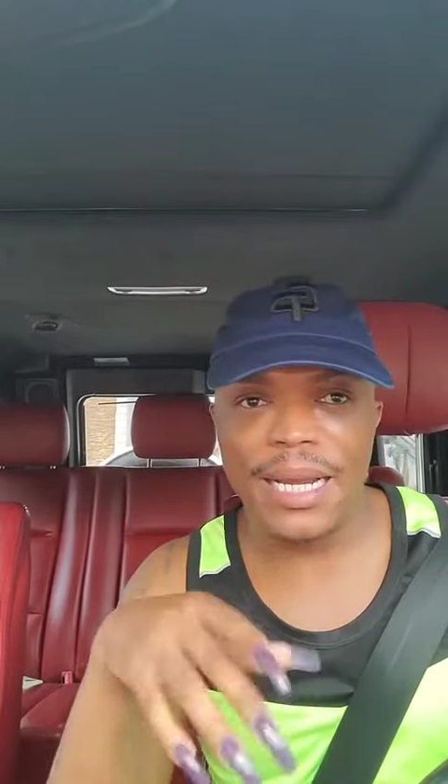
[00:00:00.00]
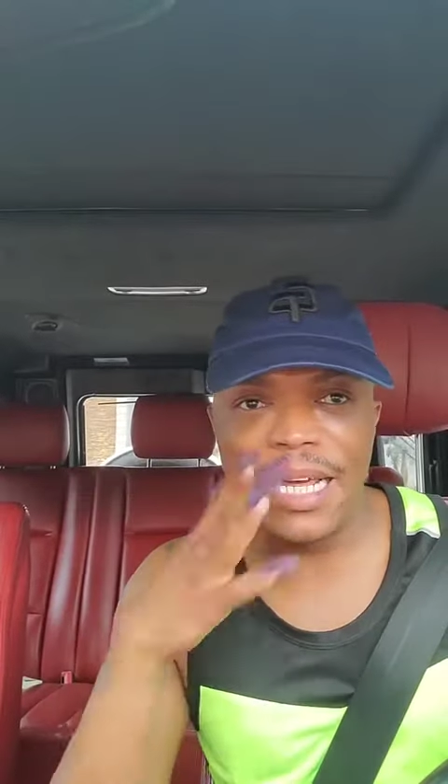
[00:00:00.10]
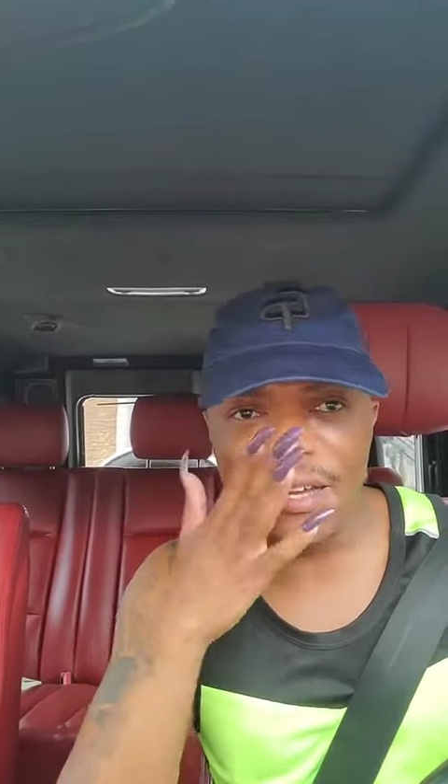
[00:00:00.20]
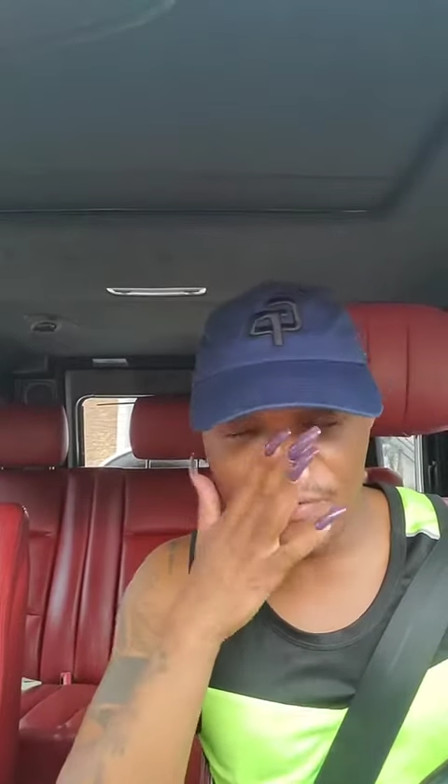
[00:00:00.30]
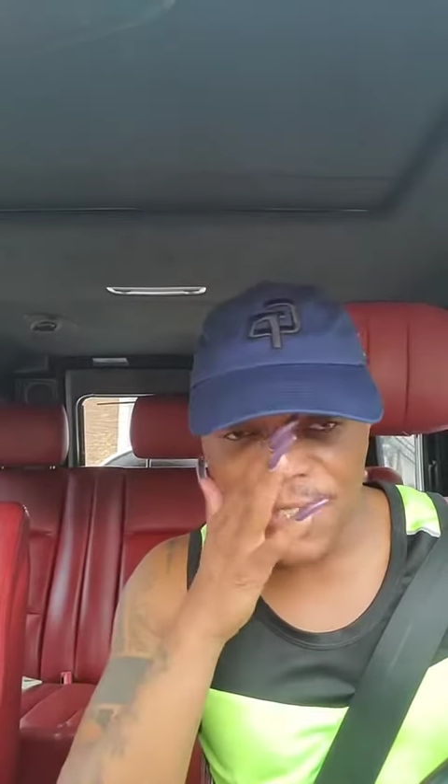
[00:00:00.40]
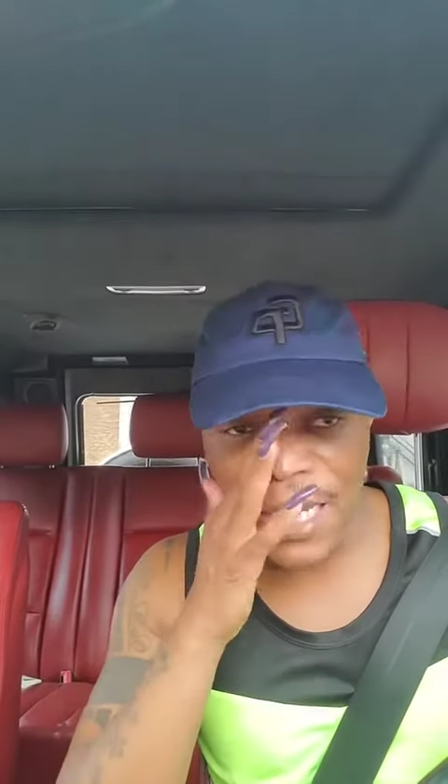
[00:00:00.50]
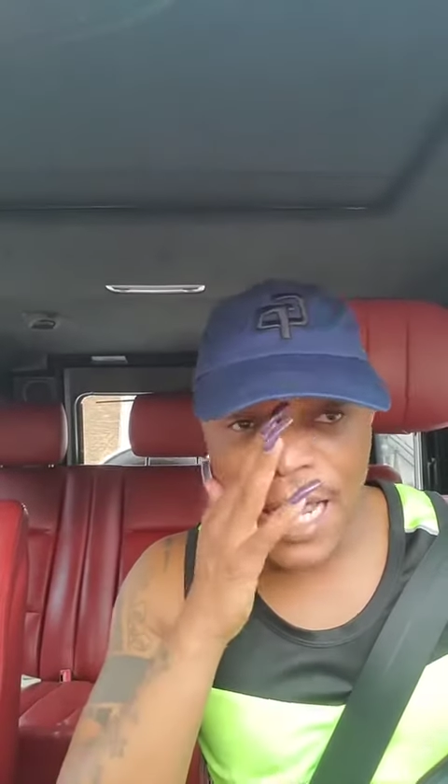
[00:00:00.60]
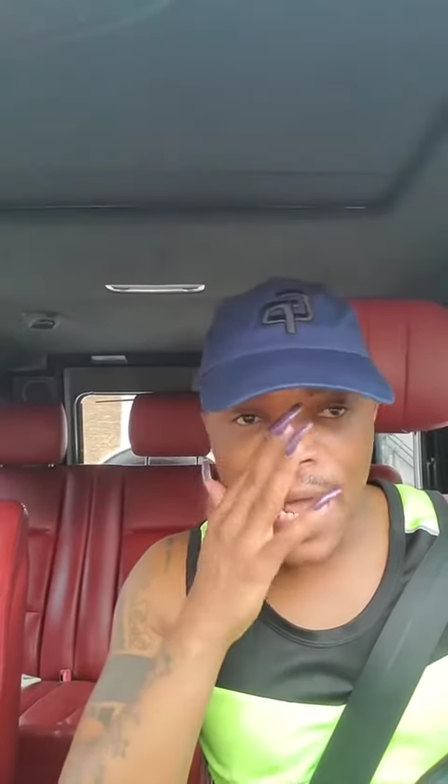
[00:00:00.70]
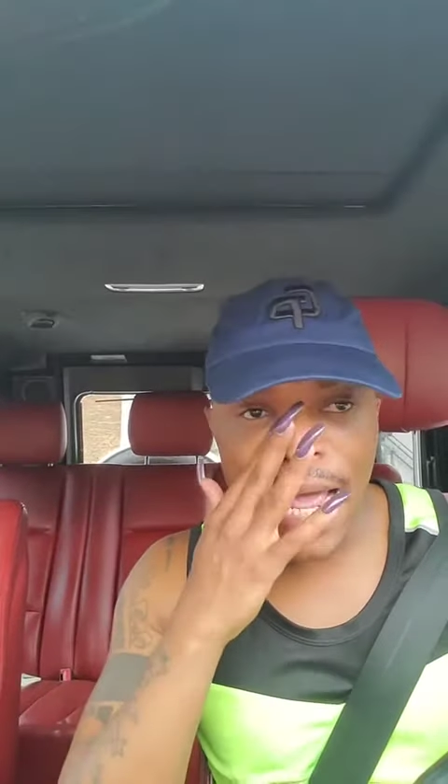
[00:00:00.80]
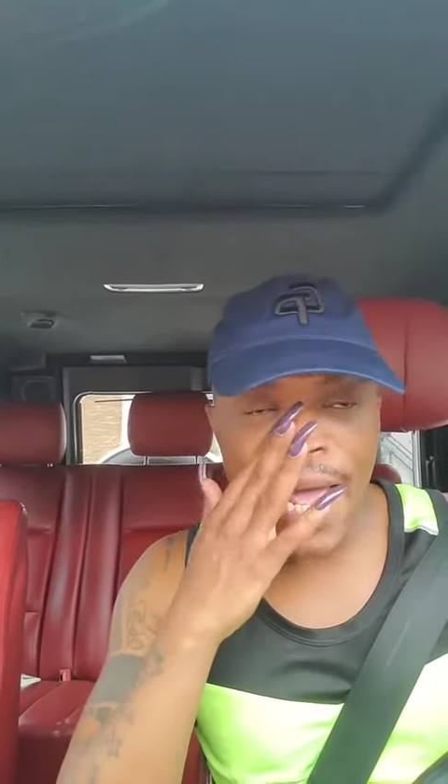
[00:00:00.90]
lift
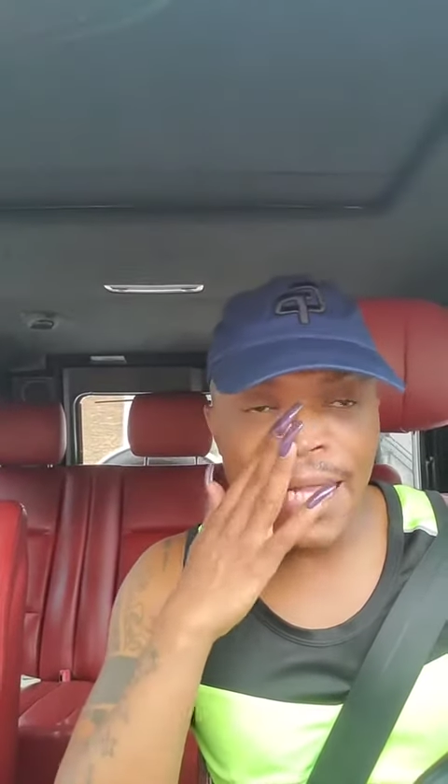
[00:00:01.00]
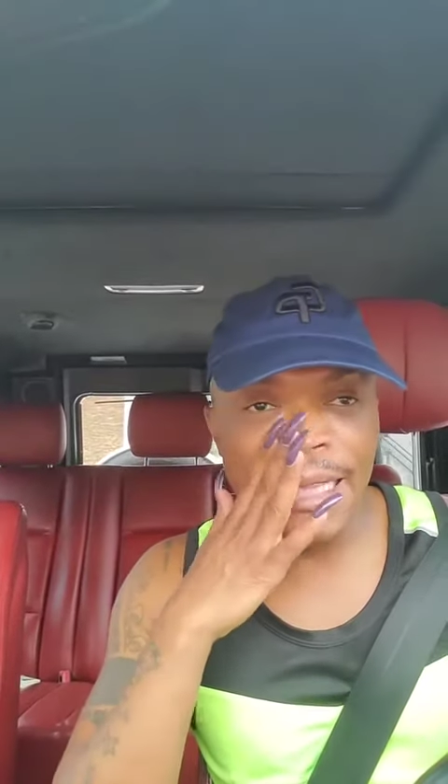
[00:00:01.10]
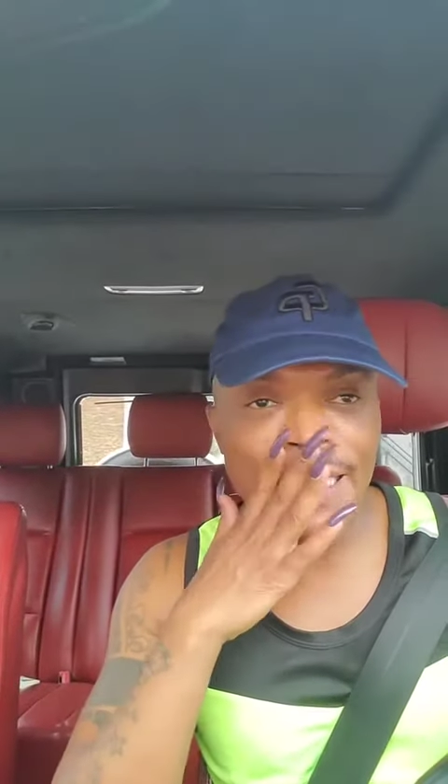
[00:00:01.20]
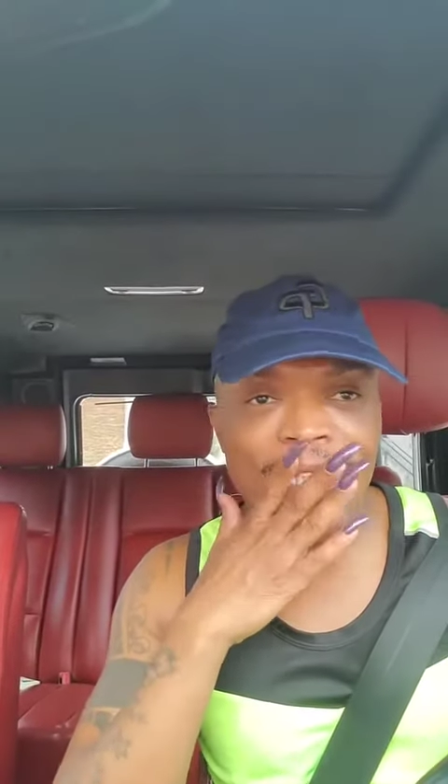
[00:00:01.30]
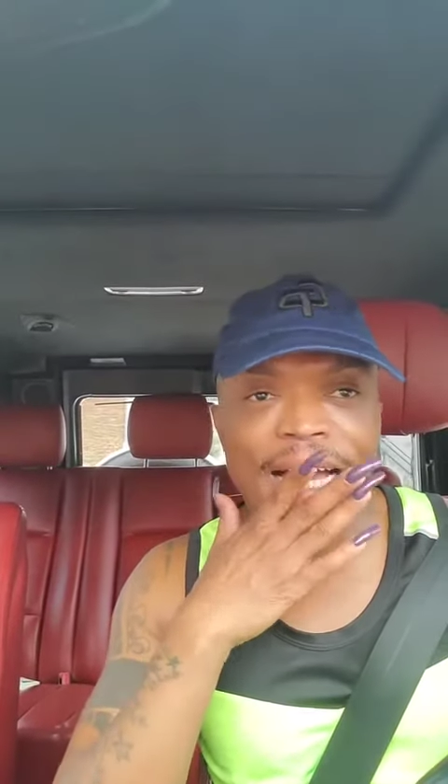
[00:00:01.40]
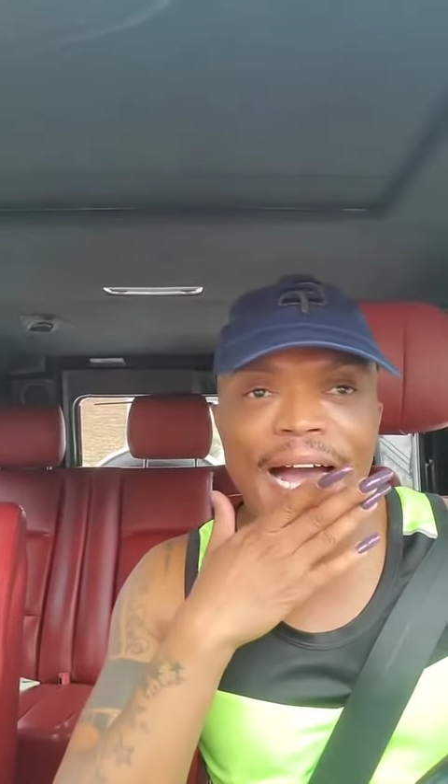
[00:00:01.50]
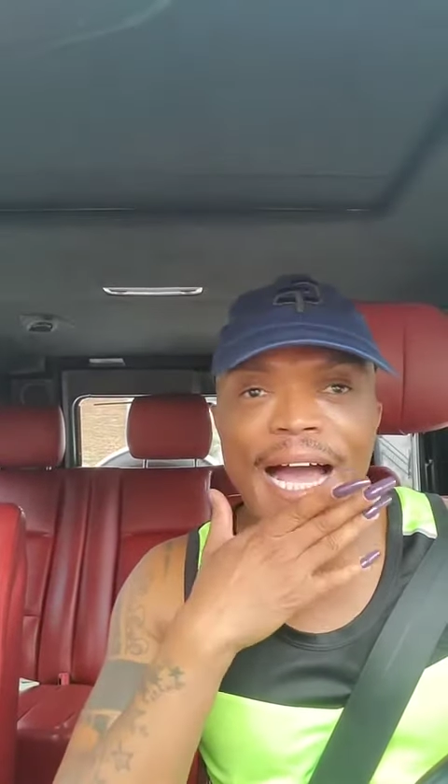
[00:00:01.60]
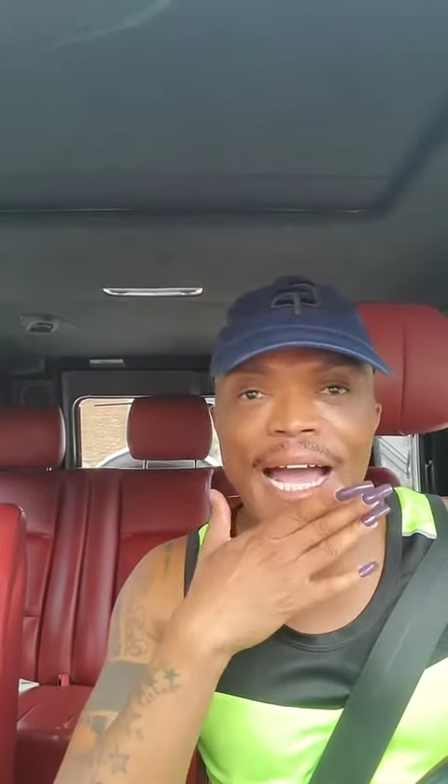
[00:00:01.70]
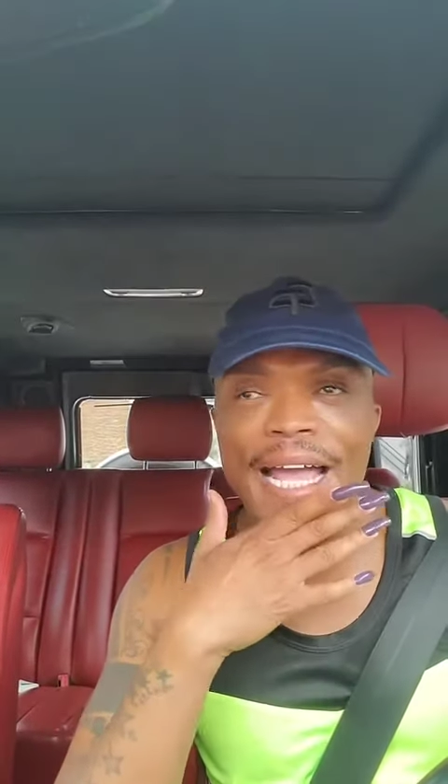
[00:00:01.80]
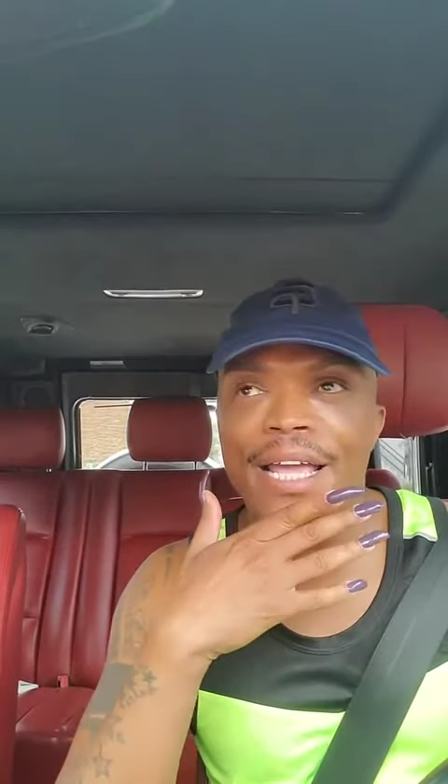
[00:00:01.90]
and this
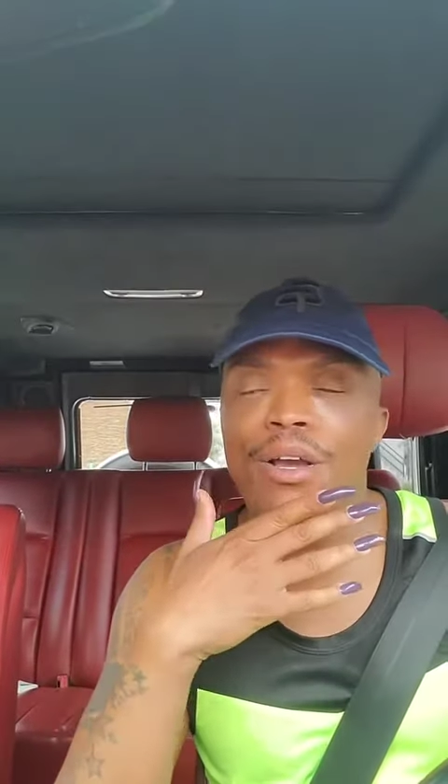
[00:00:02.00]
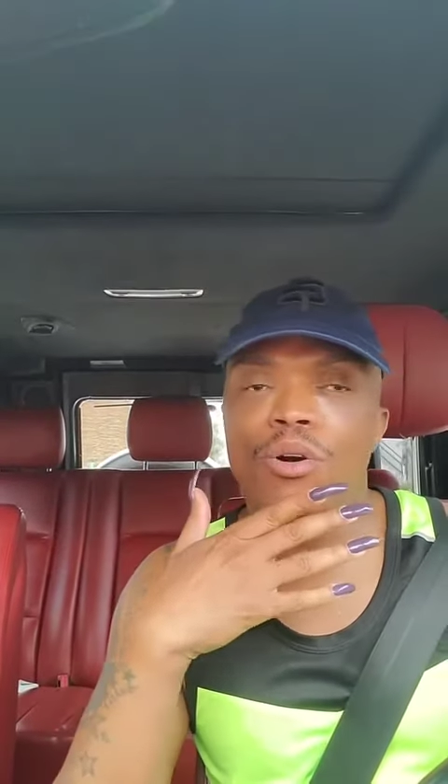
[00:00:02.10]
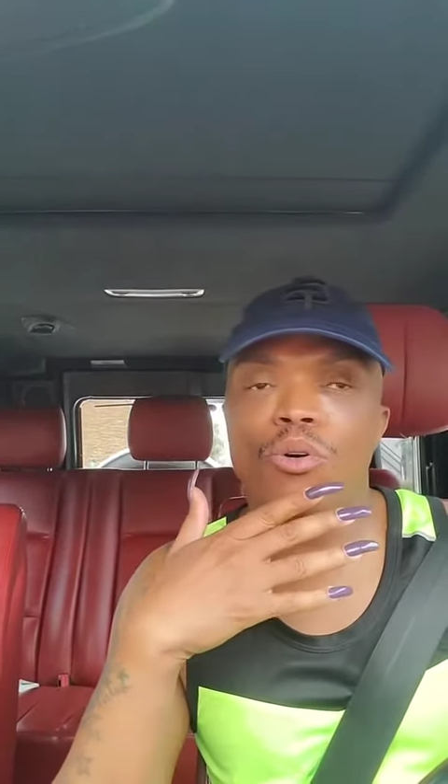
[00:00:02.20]
guy